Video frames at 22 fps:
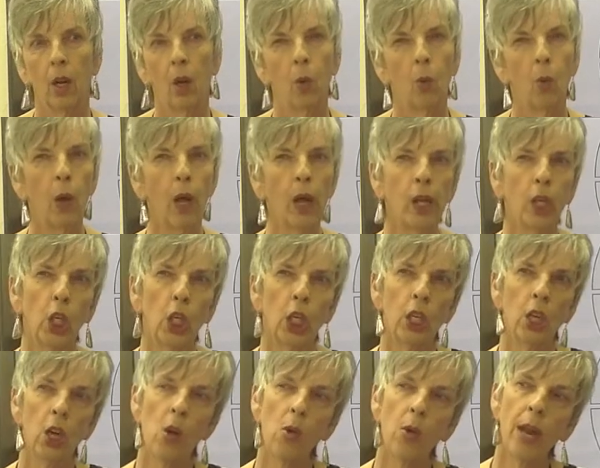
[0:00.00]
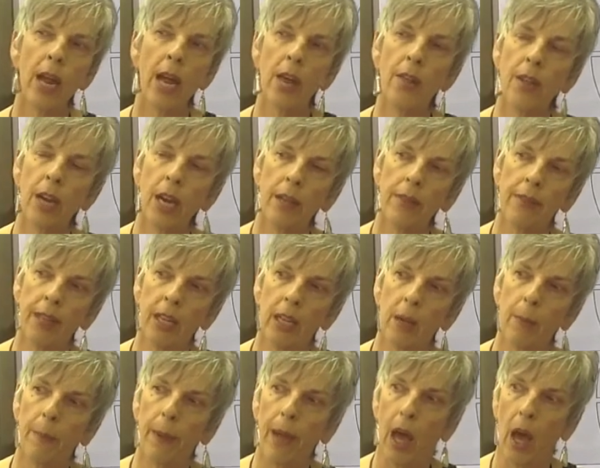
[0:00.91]
Well, now that I think
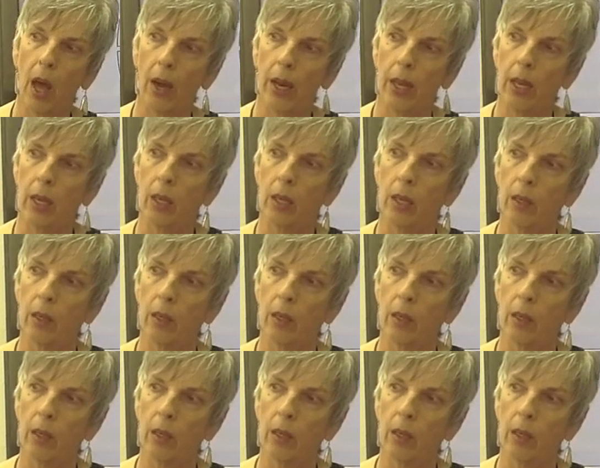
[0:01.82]
about it,